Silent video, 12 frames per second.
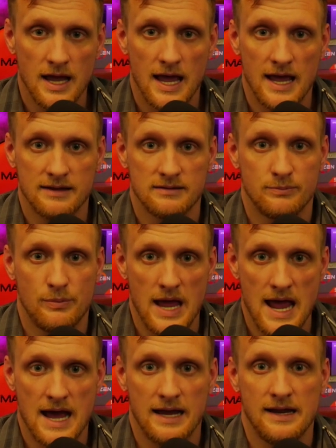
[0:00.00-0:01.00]
as
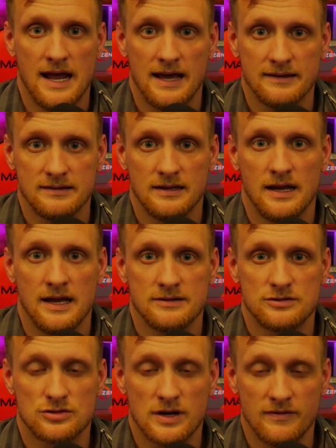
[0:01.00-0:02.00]
bad as it
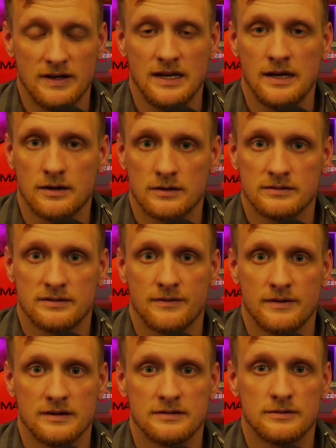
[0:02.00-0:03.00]
has driven Heroes
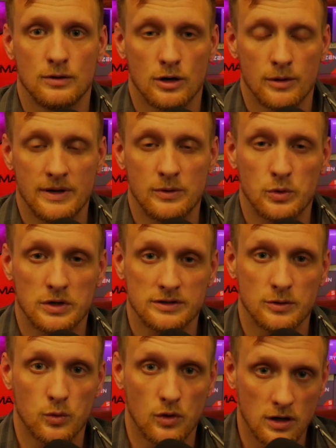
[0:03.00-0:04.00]
of the Storm and
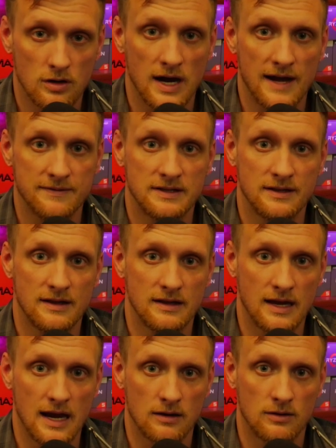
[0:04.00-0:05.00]
World of Warcraft into the
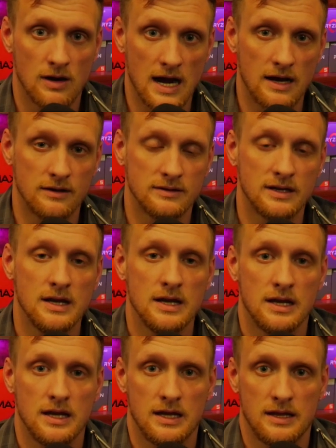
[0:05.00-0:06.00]
ground
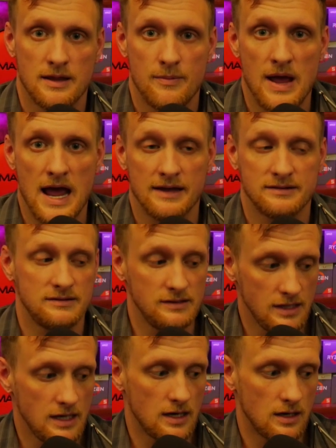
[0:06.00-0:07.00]
in the past
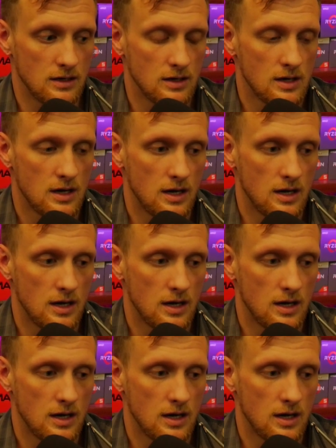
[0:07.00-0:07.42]
year.